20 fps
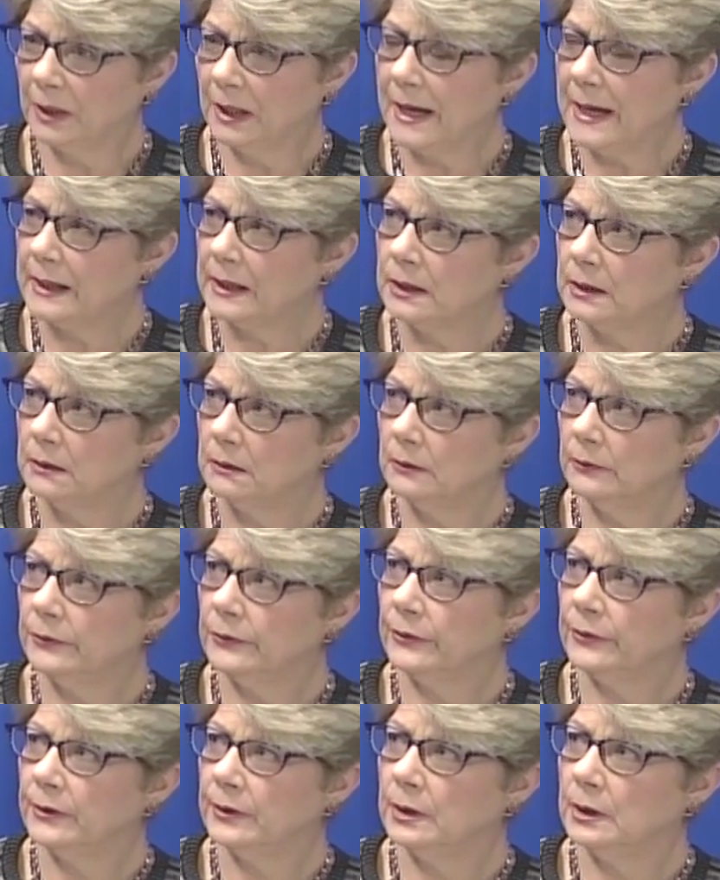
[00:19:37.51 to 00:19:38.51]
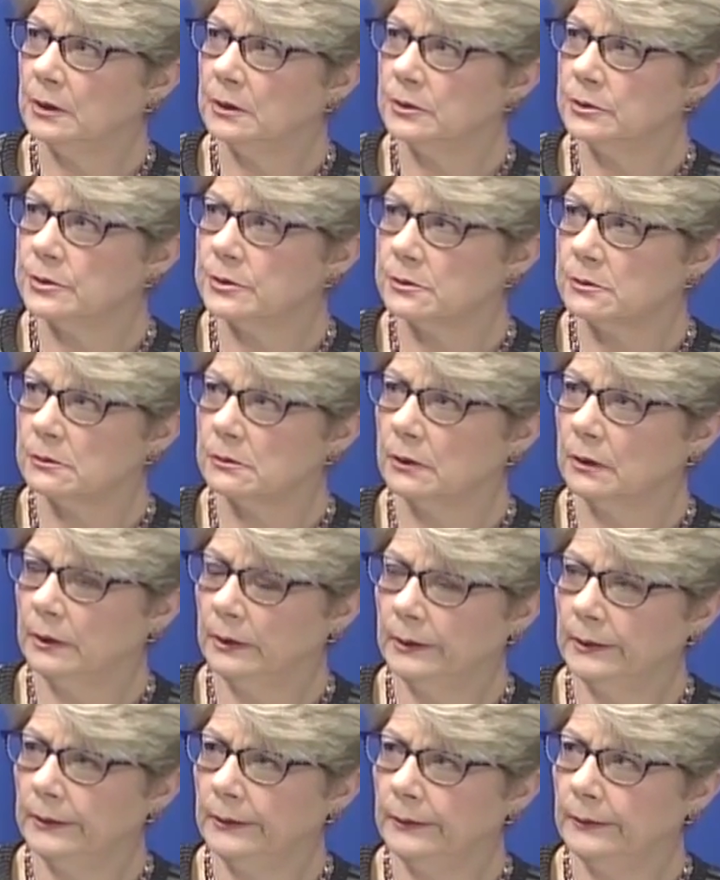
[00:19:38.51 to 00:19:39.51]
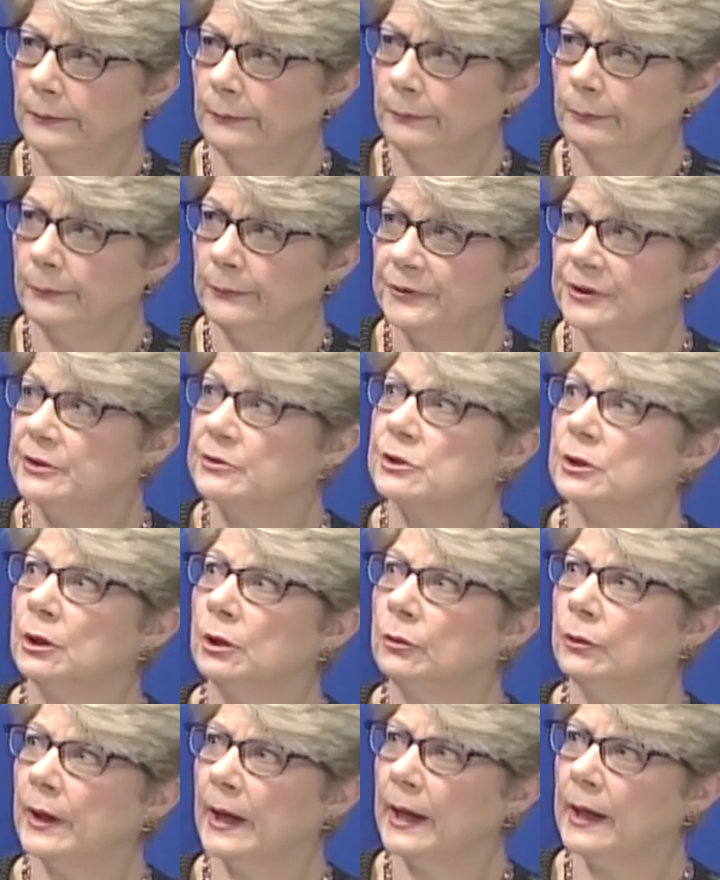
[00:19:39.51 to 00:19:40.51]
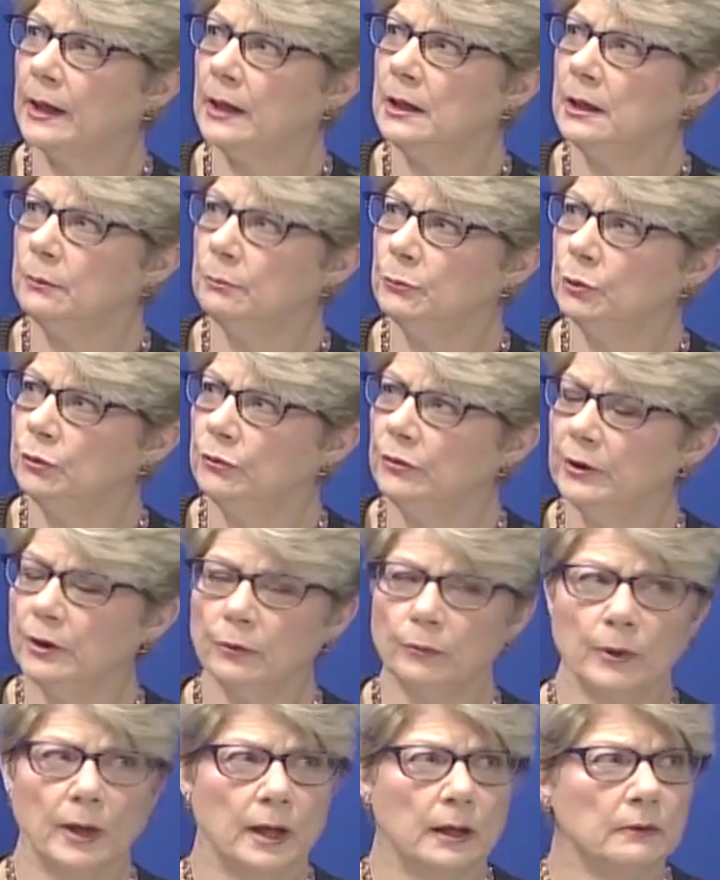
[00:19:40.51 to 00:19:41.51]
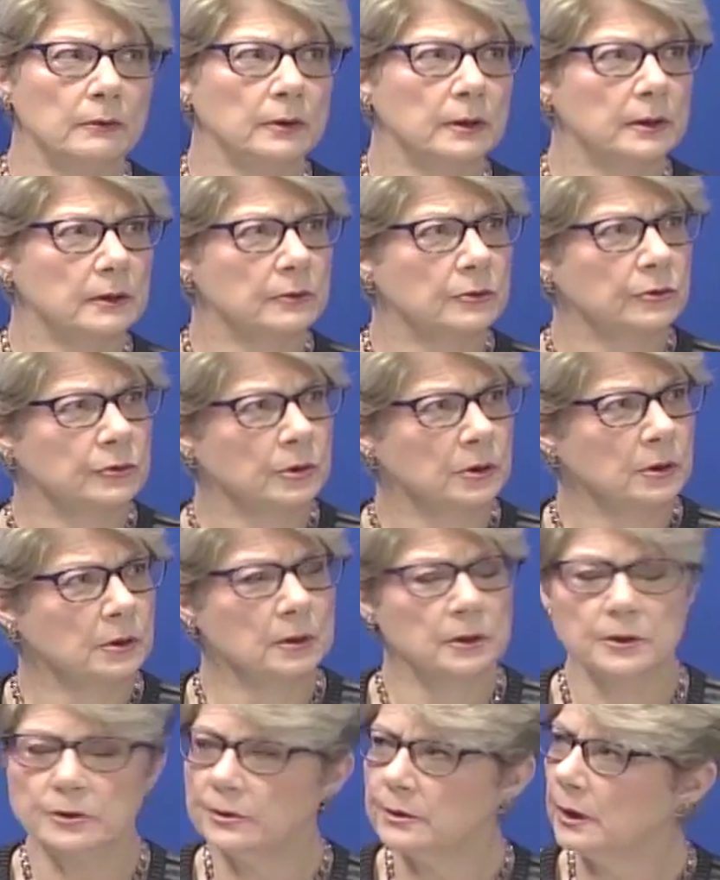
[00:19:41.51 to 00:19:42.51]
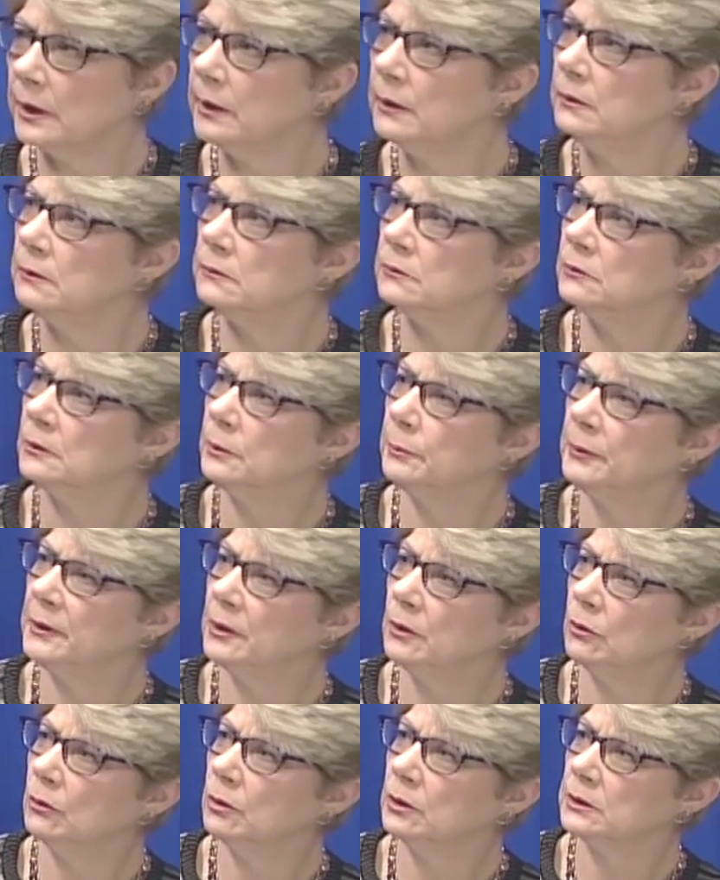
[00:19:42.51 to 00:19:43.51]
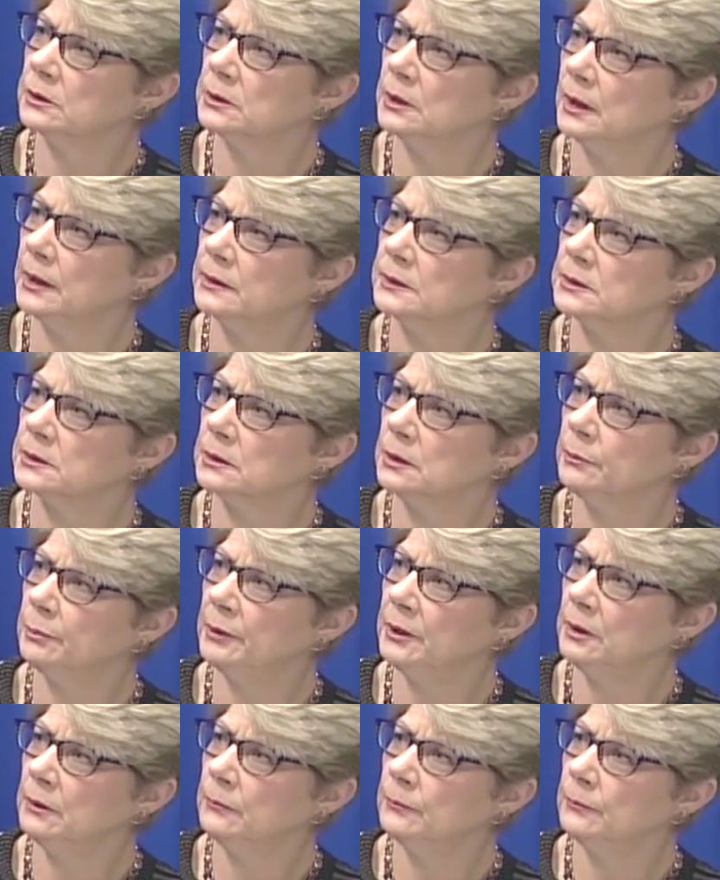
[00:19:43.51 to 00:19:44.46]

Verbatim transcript: plaque and other things uh, dislocating and moving around, as Charlie said, sleeping dogs no, not sleeping? No,